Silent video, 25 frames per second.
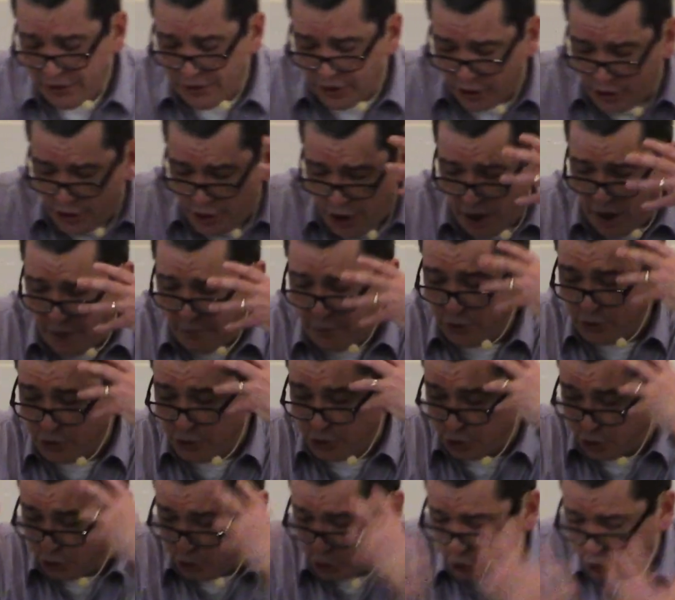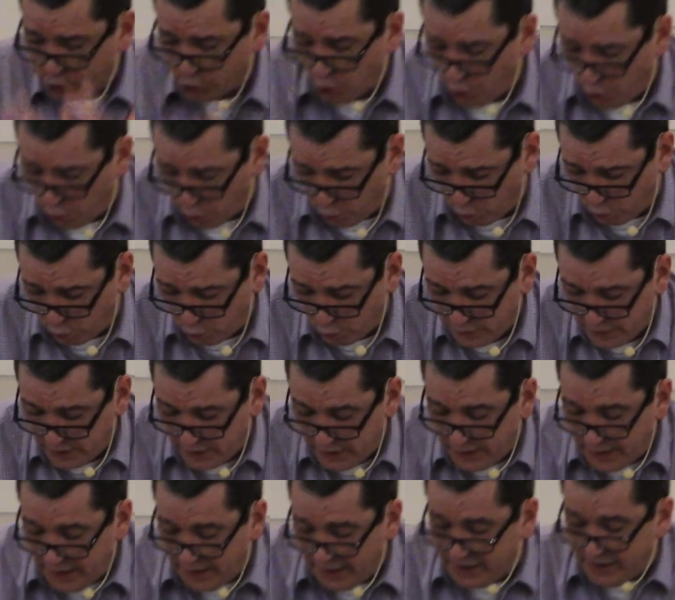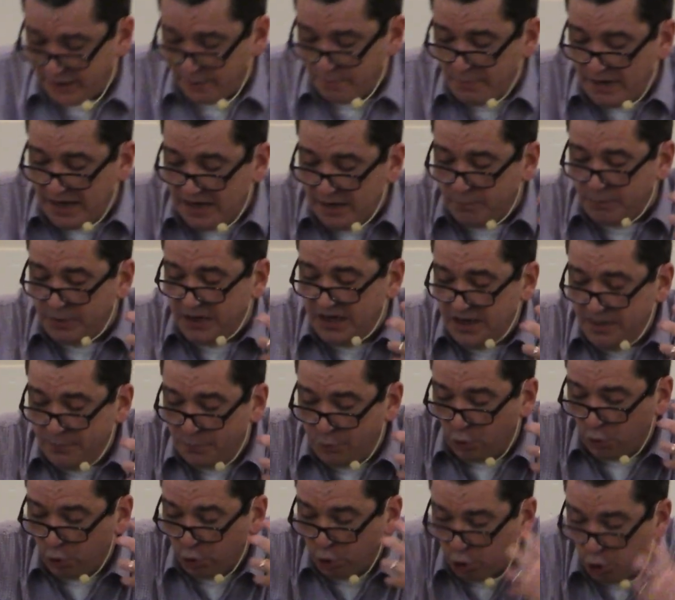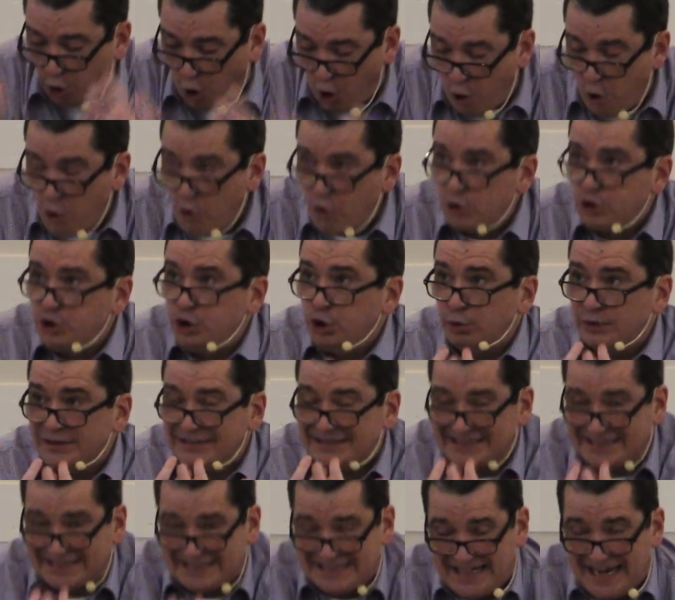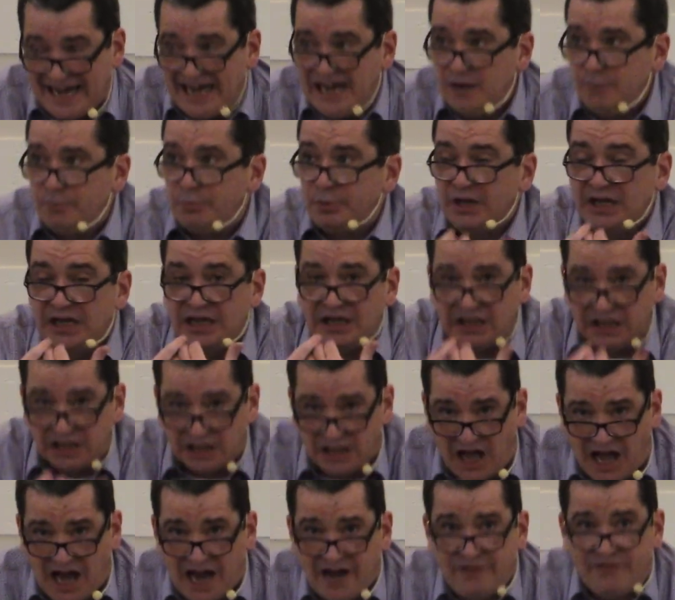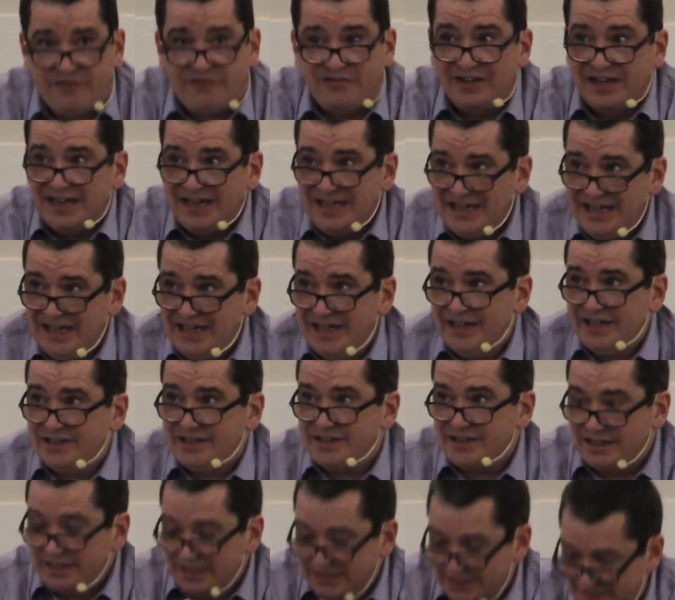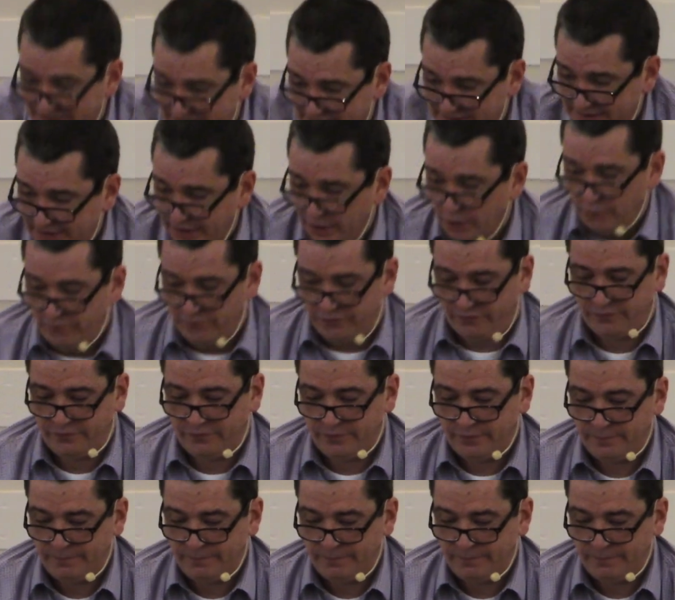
that covers the soul and can make people long to escape life itself.